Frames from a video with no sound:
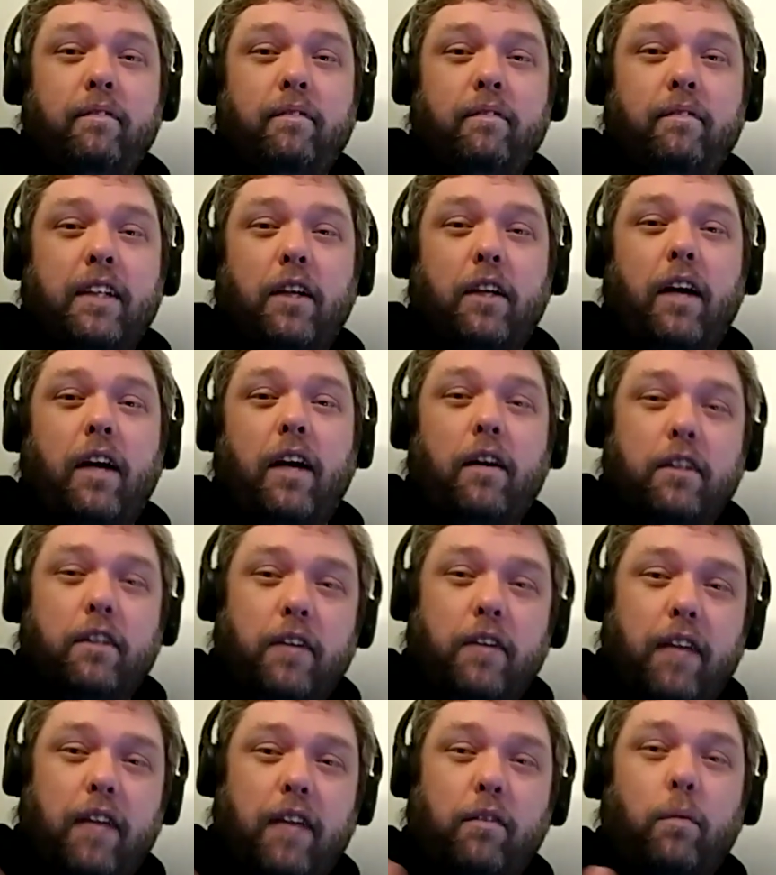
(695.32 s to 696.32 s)
You know how you
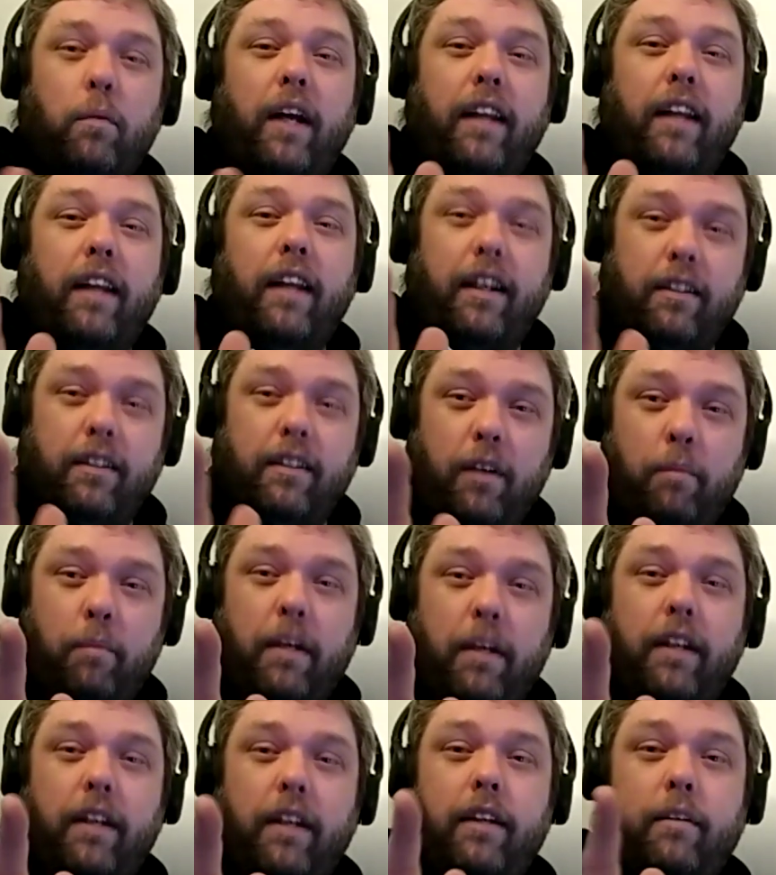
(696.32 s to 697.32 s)
have to wait like a
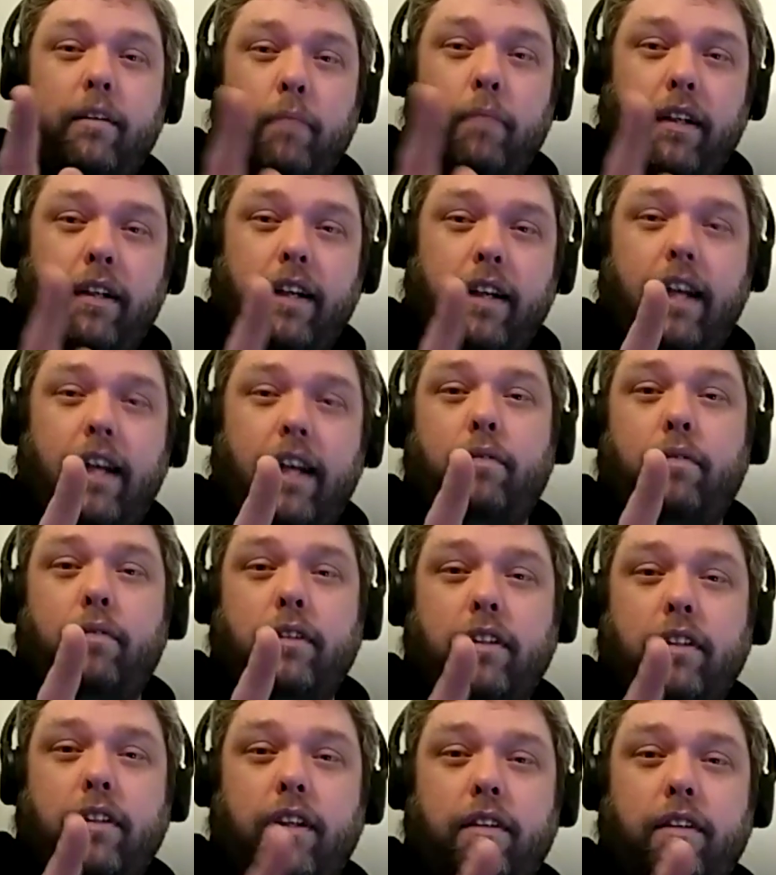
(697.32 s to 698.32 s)
minute, a minute and a half uh-huh. for it
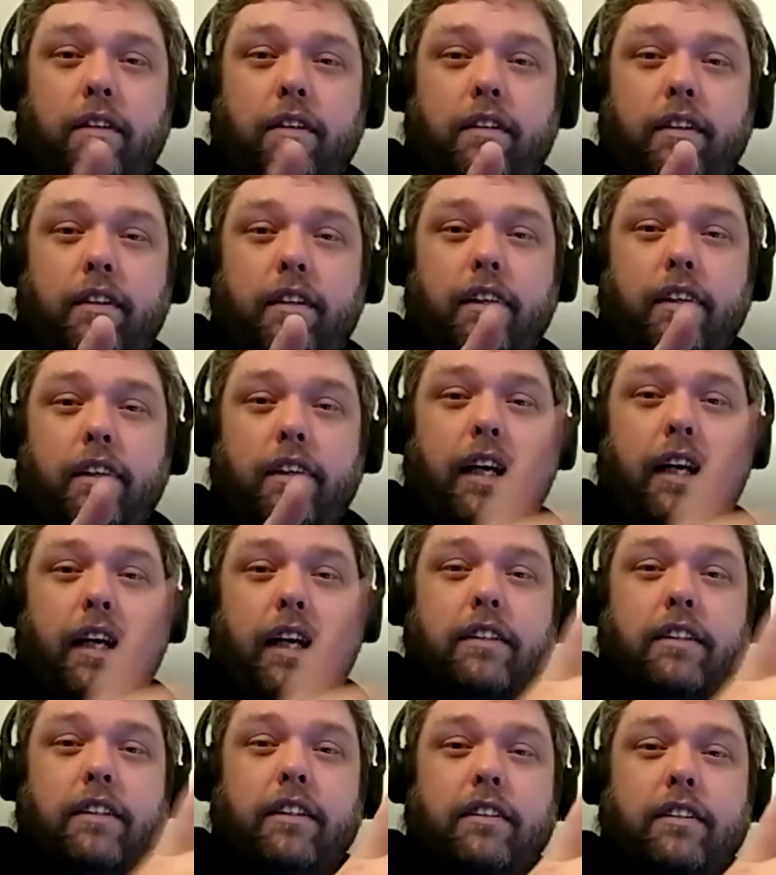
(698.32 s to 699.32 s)
to uh-huh. load. It
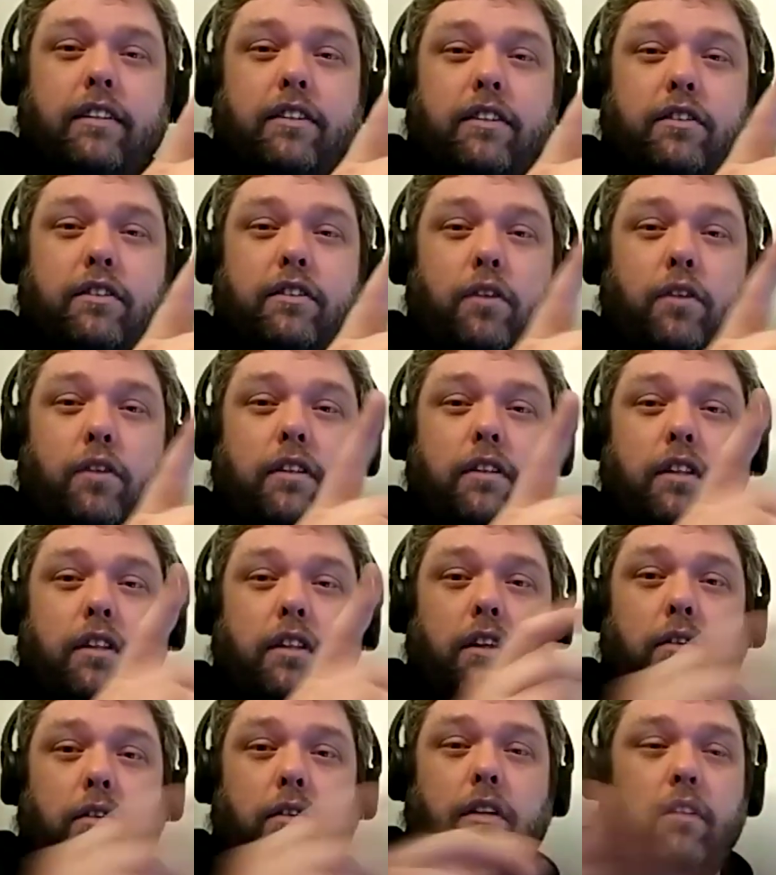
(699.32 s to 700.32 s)
just started to
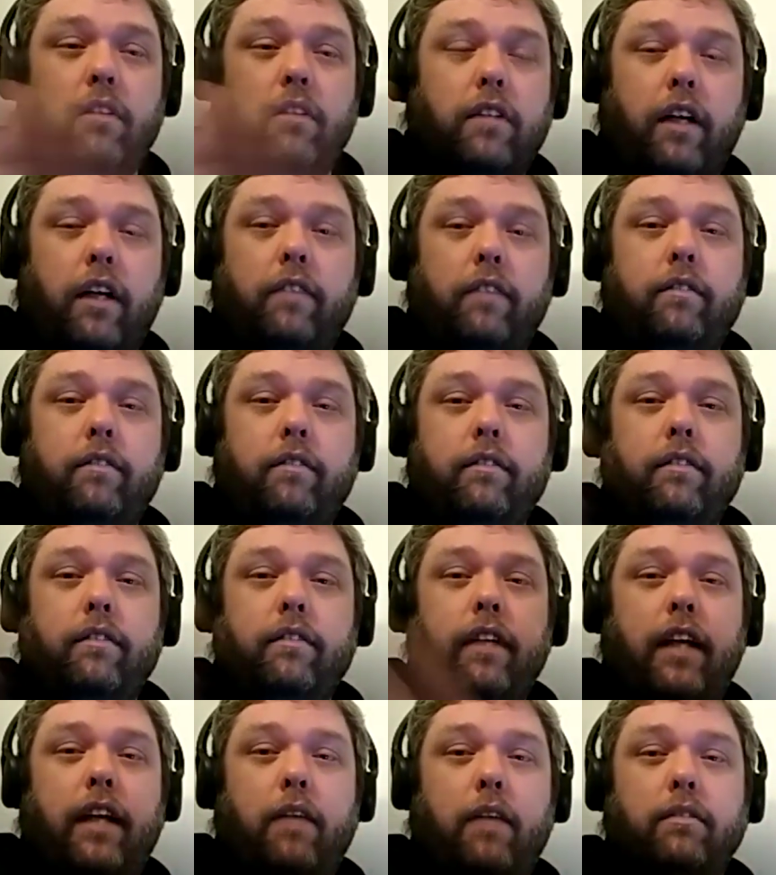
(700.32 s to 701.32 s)
load and goes done.
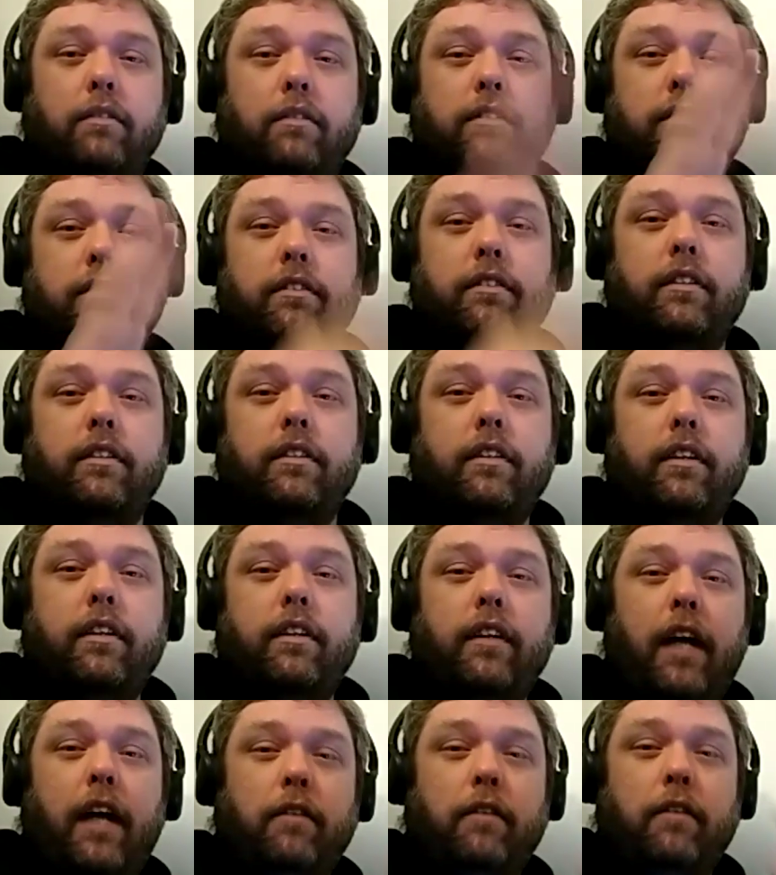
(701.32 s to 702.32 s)
And I was,
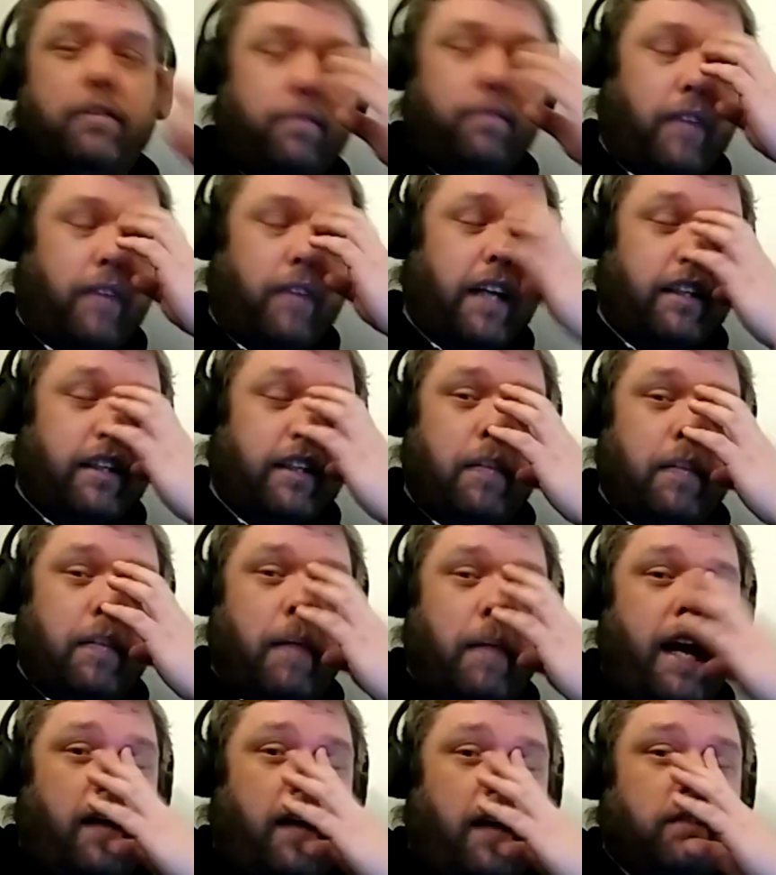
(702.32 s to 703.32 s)
I was Franklin at
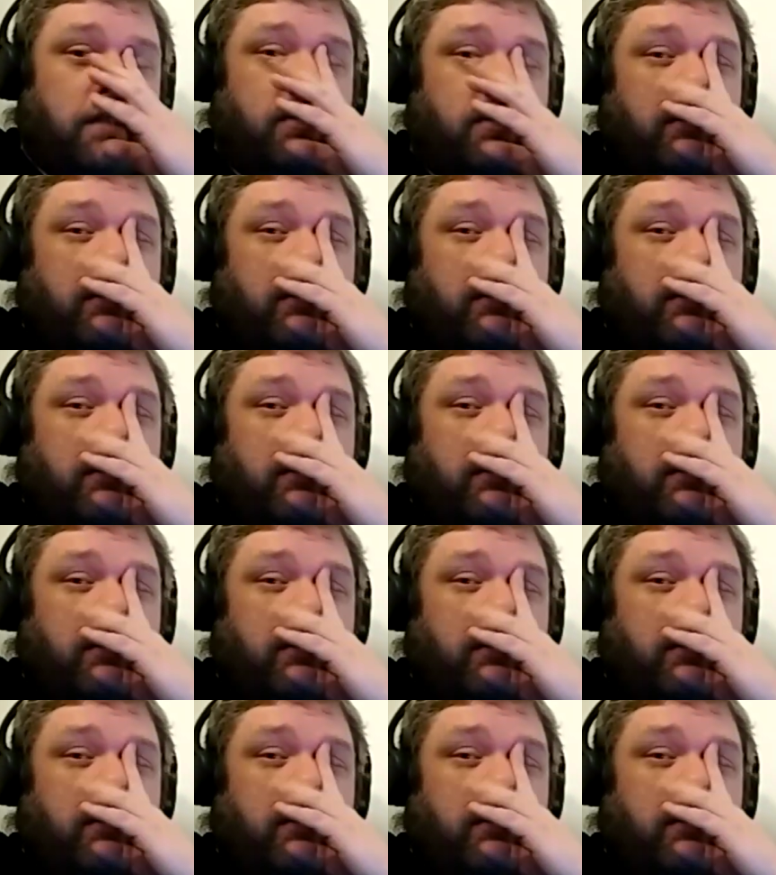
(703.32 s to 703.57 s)
my house.